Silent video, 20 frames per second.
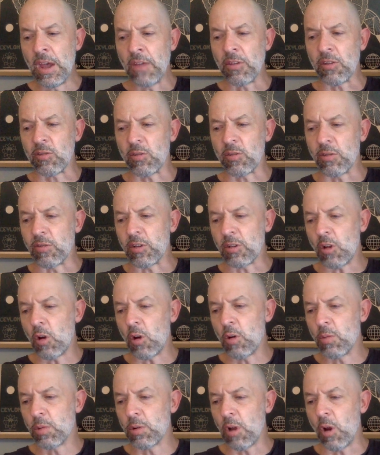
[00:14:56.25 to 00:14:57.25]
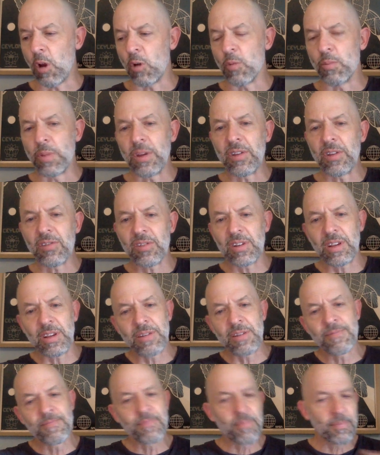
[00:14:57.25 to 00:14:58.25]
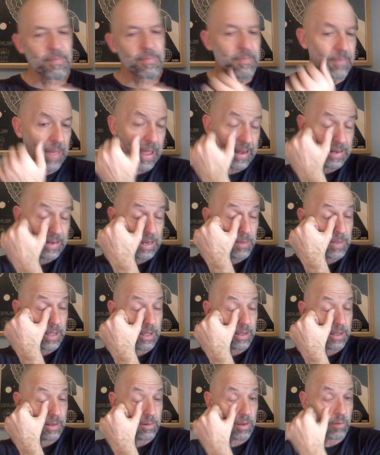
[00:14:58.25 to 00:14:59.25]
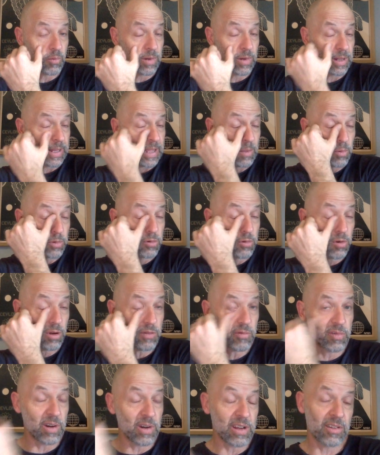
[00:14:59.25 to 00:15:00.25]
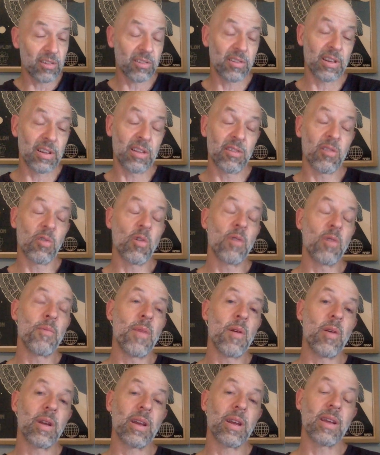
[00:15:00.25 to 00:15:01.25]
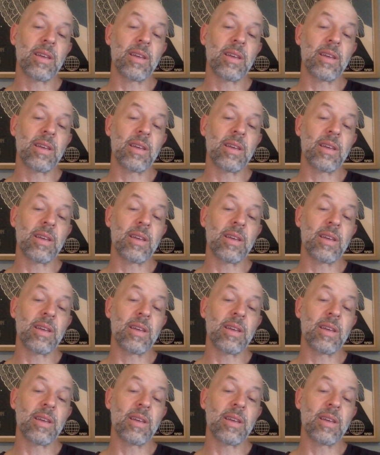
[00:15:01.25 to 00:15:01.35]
the sort of global obesity pandemic really would not have reached into America